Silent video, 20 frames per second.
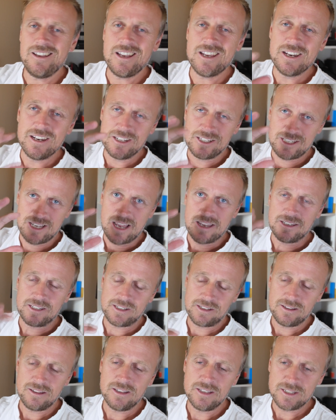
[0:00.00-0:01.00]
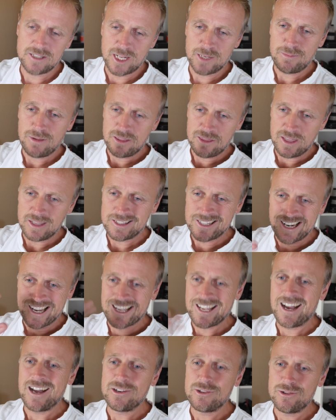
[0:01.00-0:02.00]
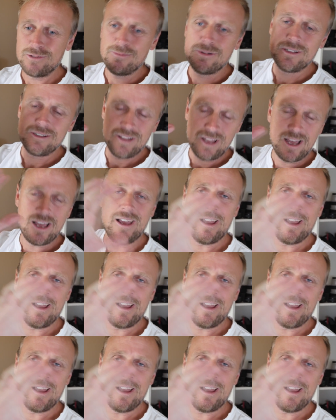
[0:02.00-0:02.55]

In a sense, there's going to be things that I can't do, but